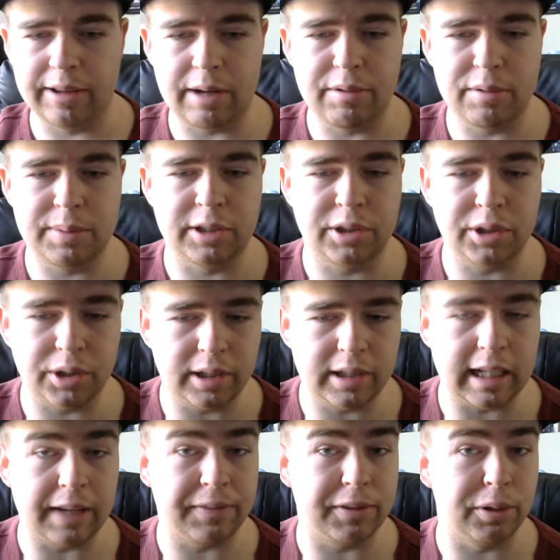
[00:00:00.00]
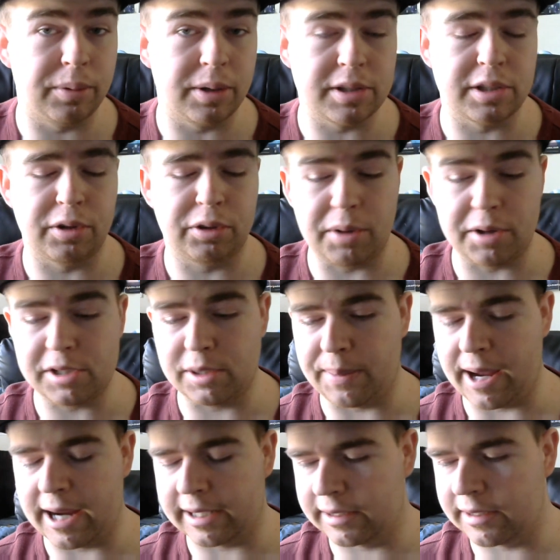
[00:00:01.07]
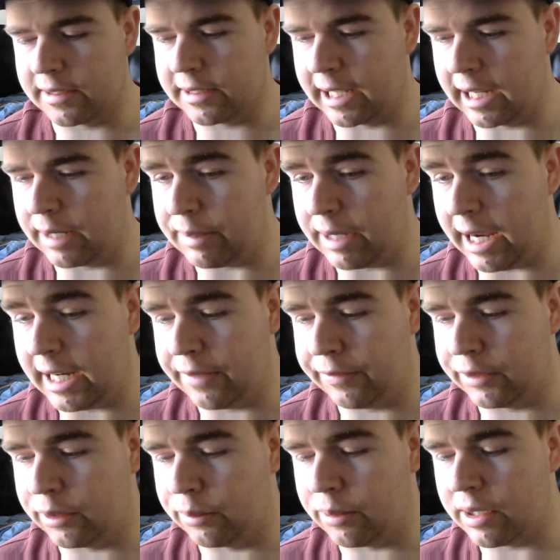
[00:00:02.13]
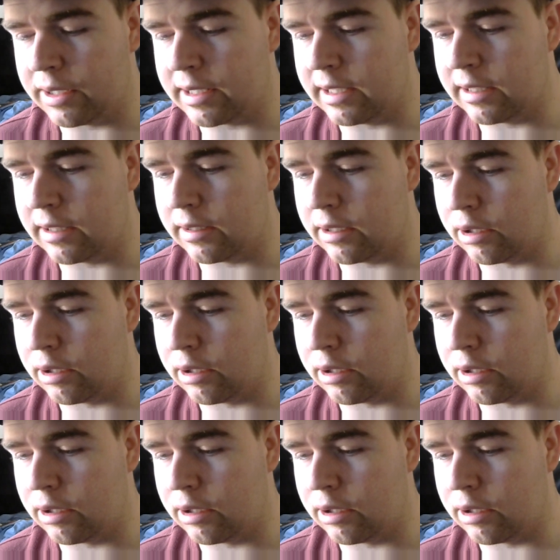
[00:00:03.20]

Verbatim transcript: that would be good if there was no thruster pack in this game and if there wasn't